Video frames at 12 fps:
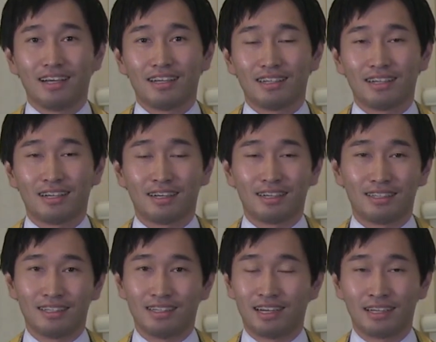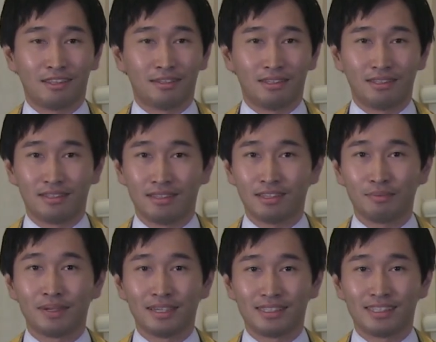uh, at that
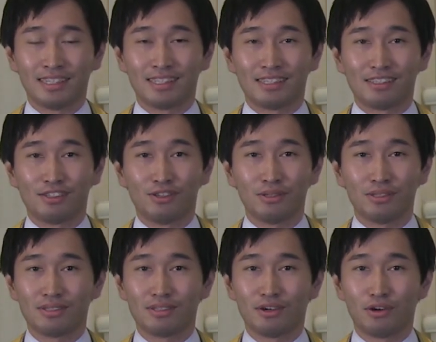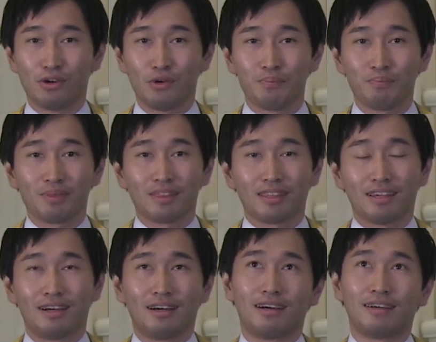place is not so
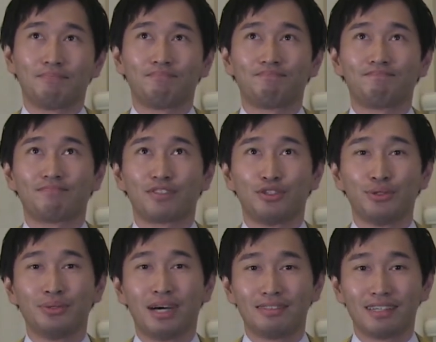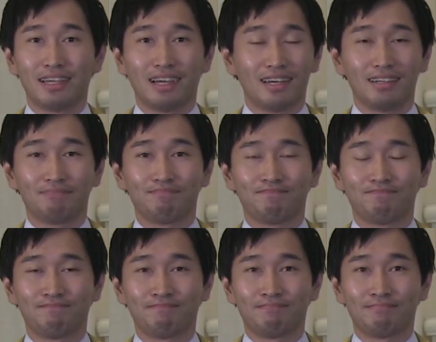uh, rural
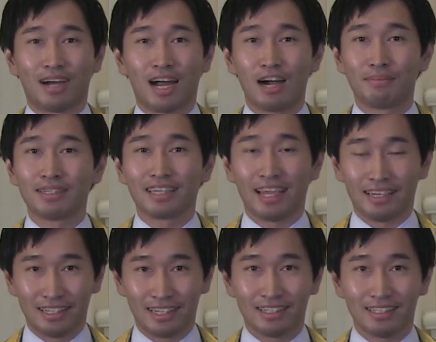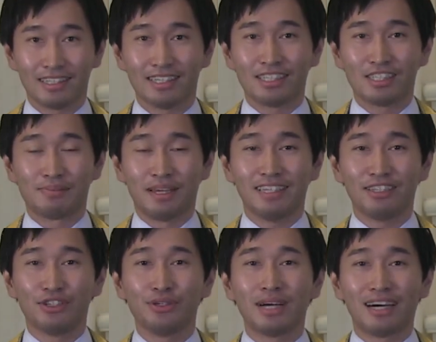mm, urban area. It's very
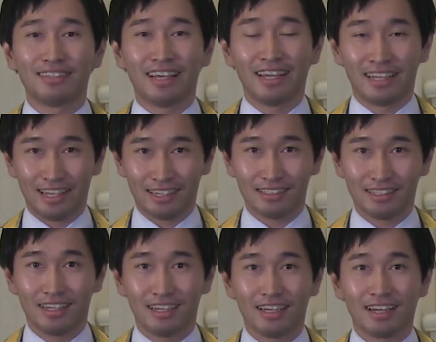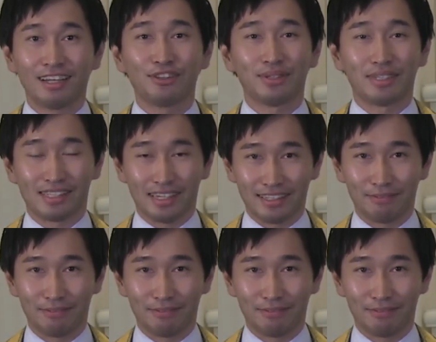rural area, countryside.